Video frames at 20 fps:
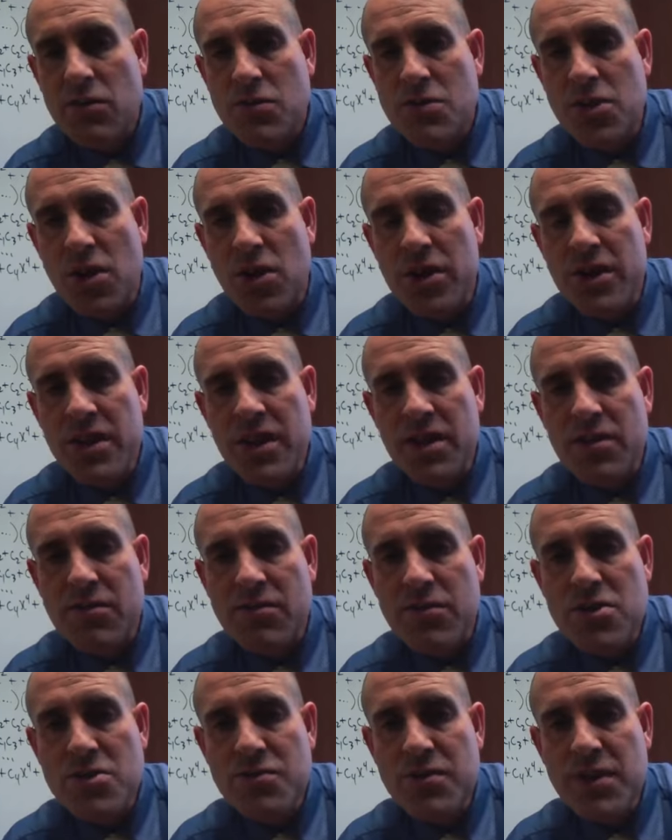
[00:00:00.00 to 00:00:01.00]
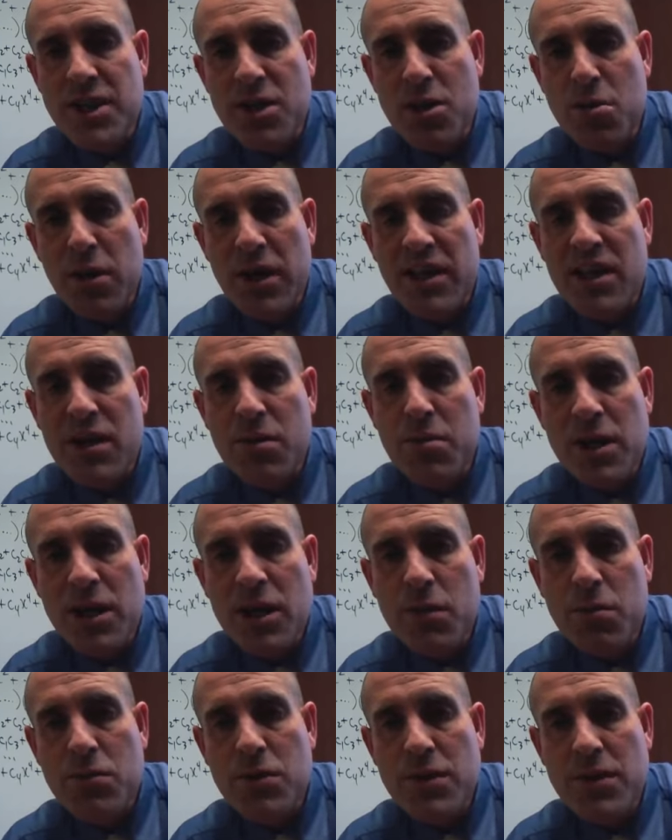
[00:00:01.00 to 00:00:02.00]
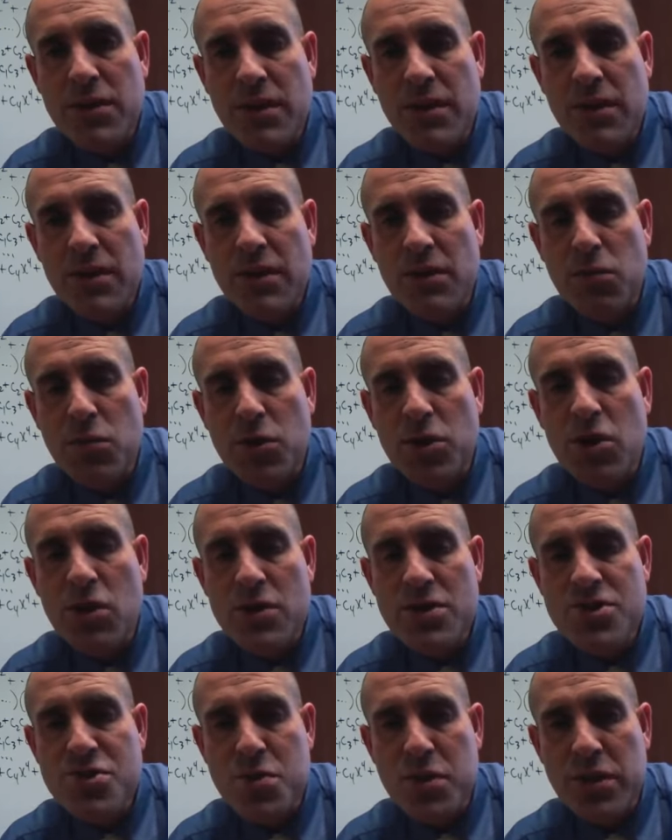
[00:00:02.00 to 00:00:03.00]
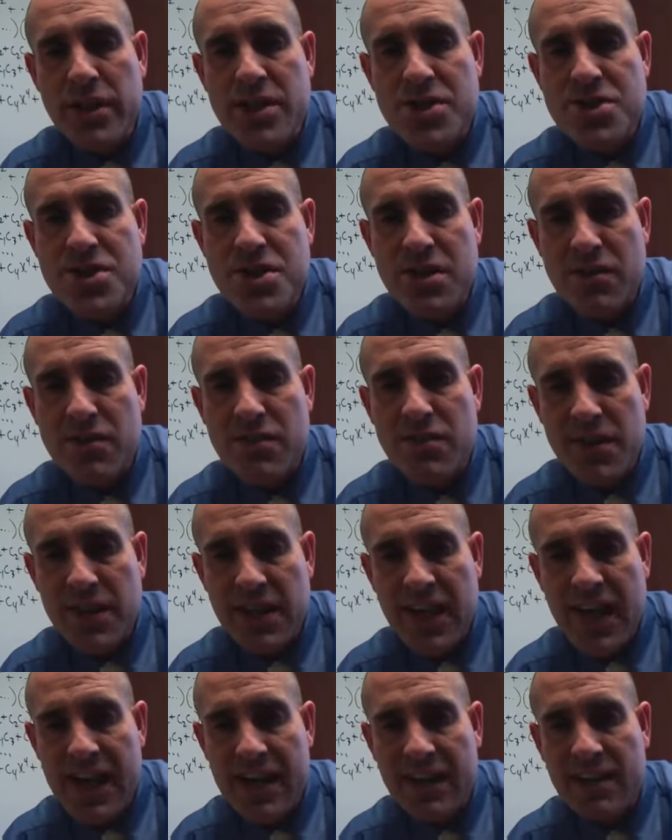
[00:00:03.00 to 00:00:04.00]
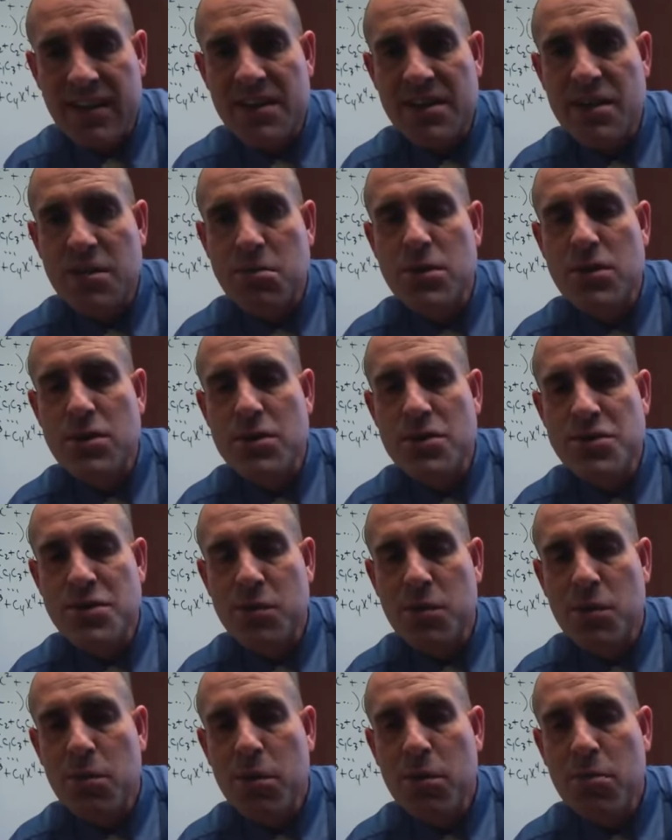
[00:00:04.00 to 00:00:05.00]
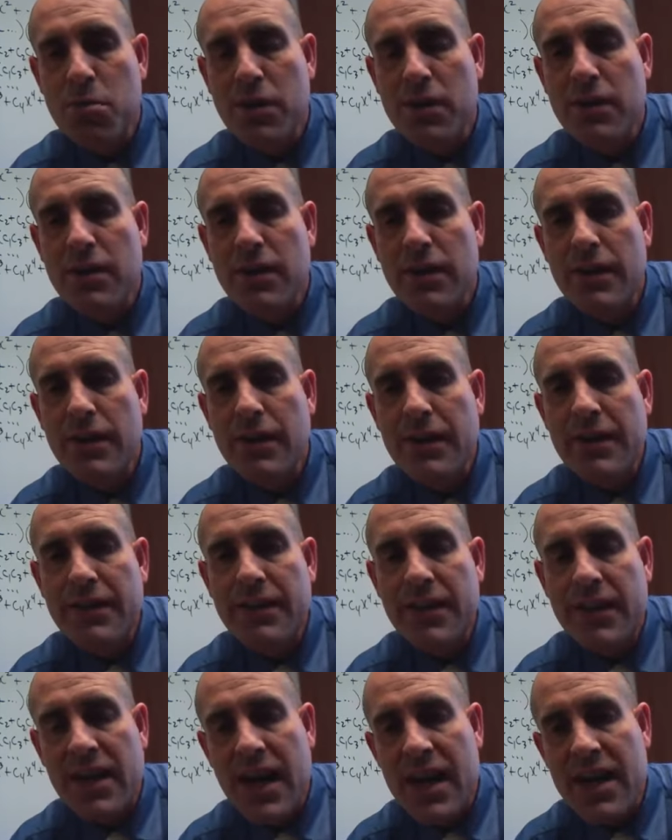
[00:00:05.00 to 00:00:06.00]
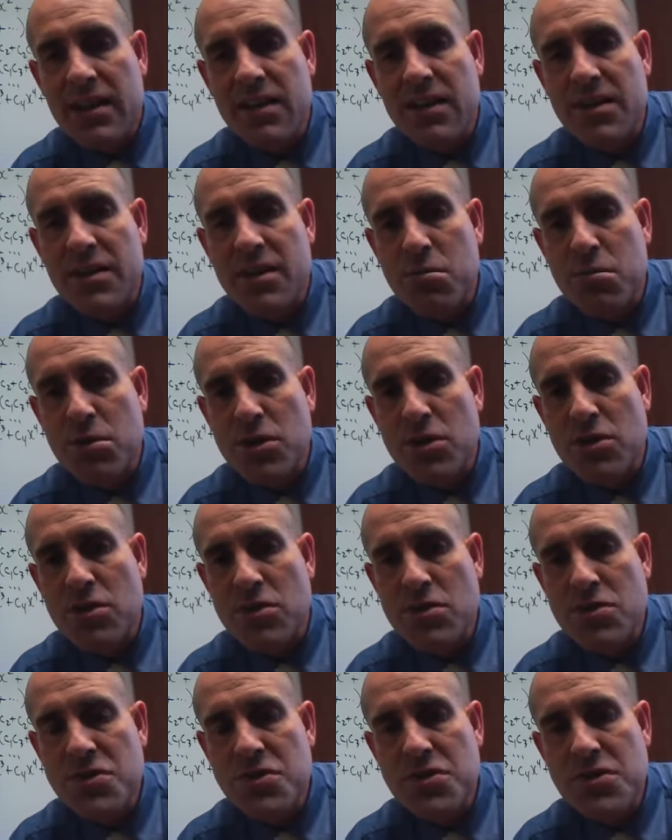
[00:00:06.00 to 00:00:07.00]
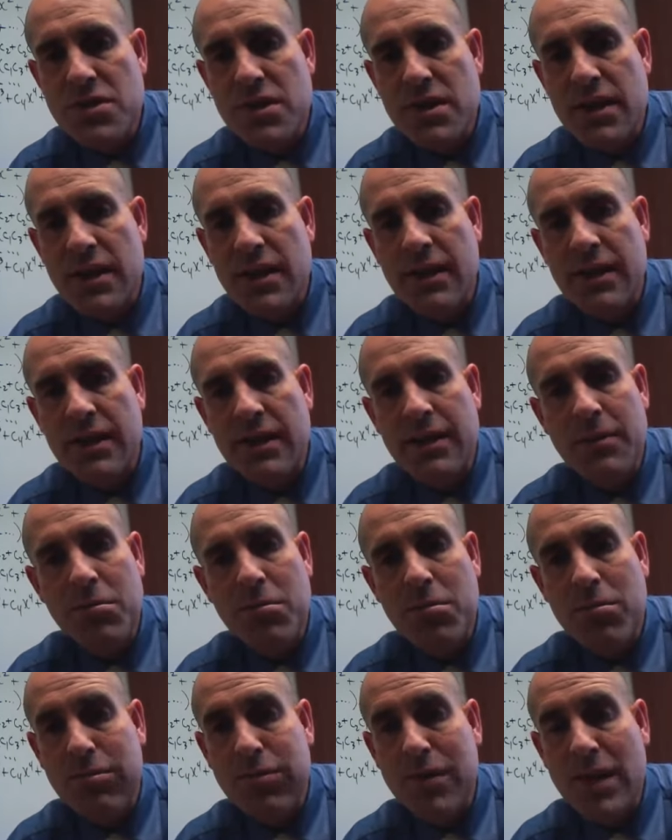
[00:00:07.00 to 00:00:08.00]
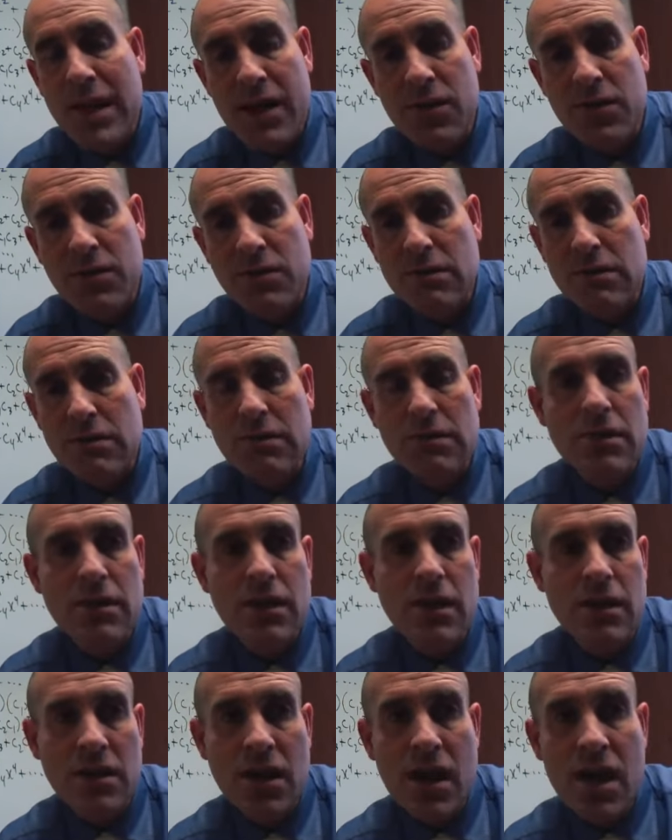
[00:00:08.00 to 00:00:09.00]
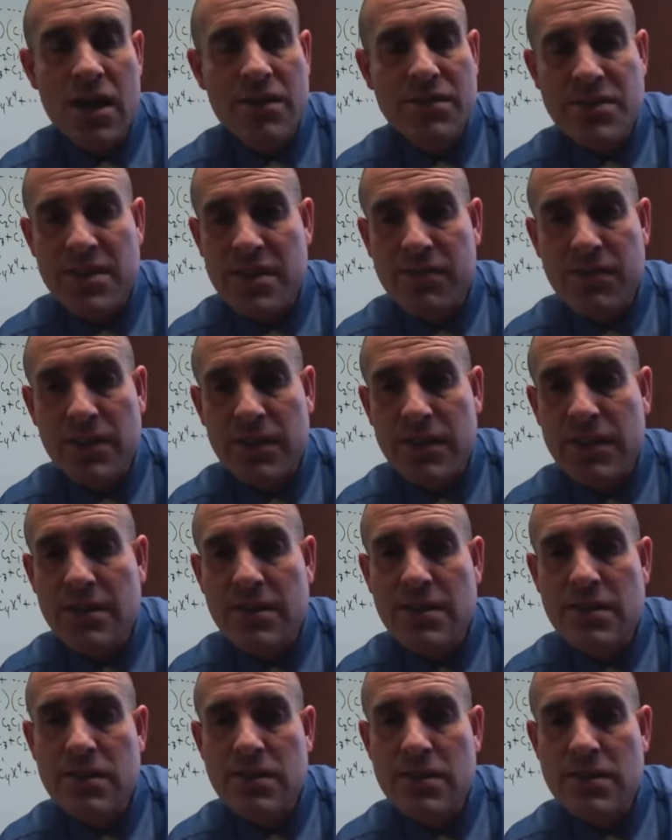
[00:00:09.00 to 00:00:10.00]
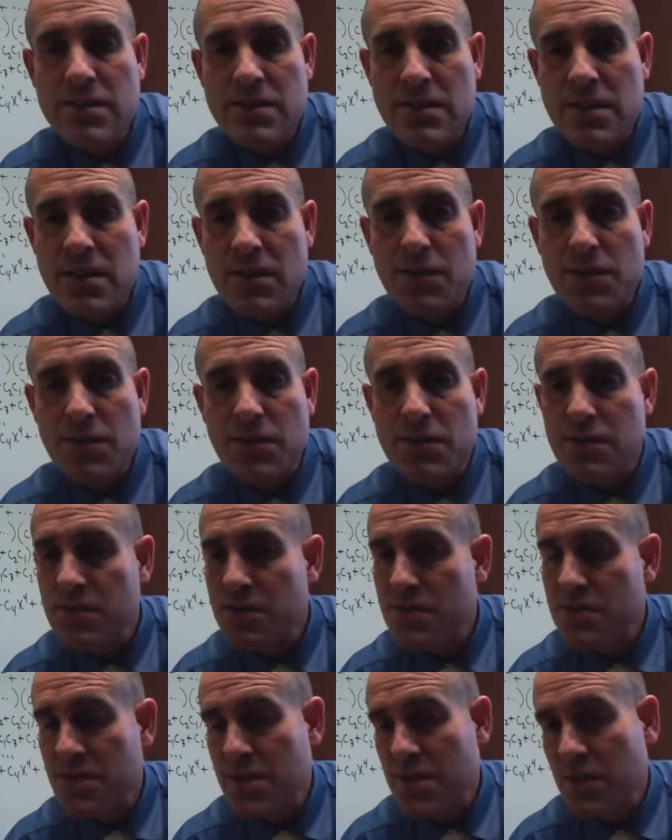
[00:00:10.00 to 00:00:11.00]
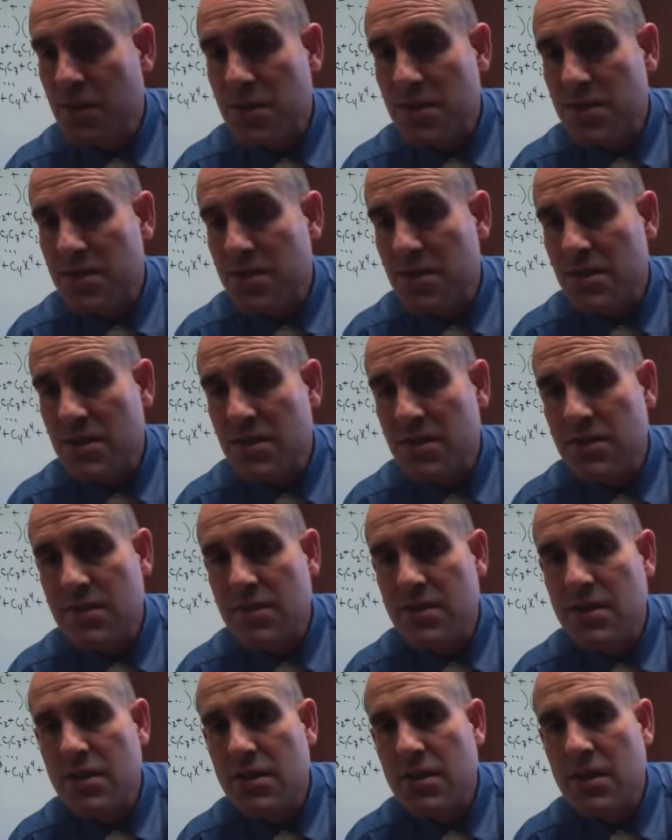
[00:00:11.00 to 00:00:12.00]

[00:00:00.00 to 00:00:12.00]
started in the first video by coming up with a recurrence relation for the Catalan numbers. And remember, the Catalan numbers count a lot of different sequences